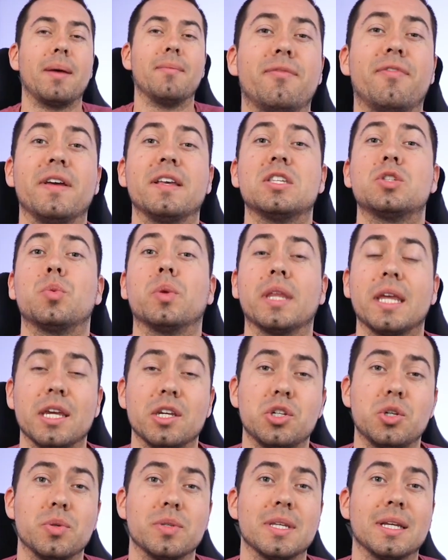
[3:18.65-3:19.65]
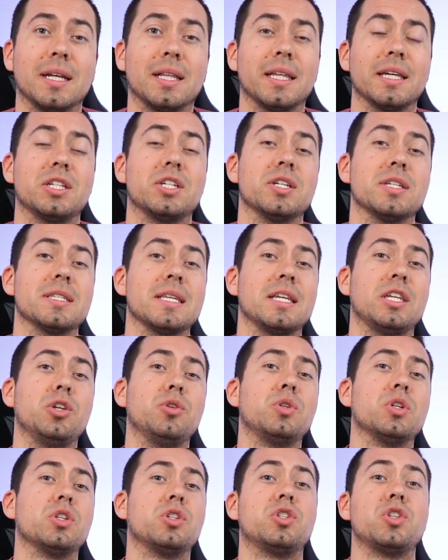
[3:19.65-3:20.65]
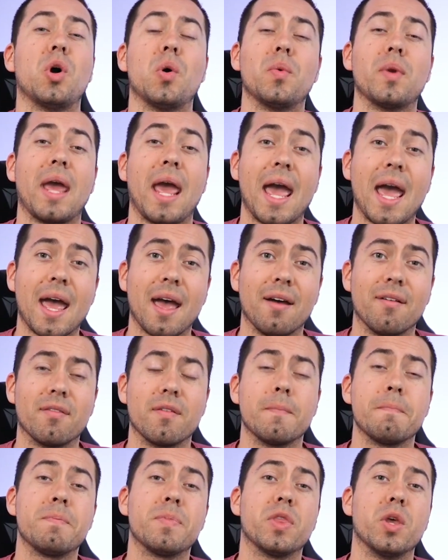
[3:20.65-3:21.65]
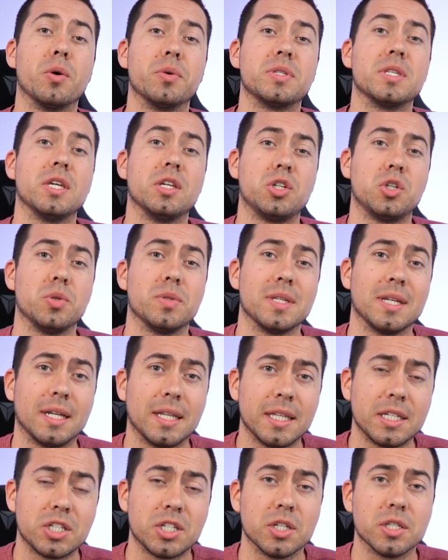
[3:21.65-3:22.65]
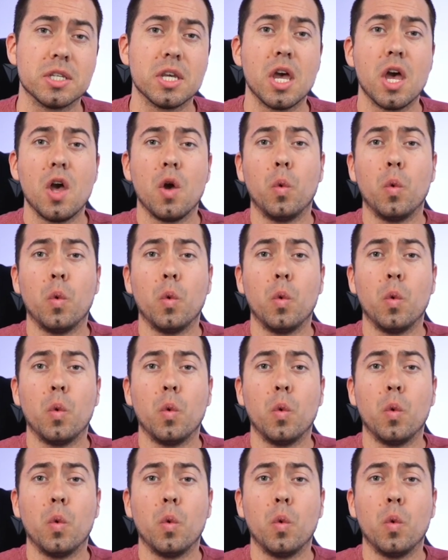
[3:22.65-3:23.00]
I'm faced with issues and glitches, and you just don't have those issues and glitches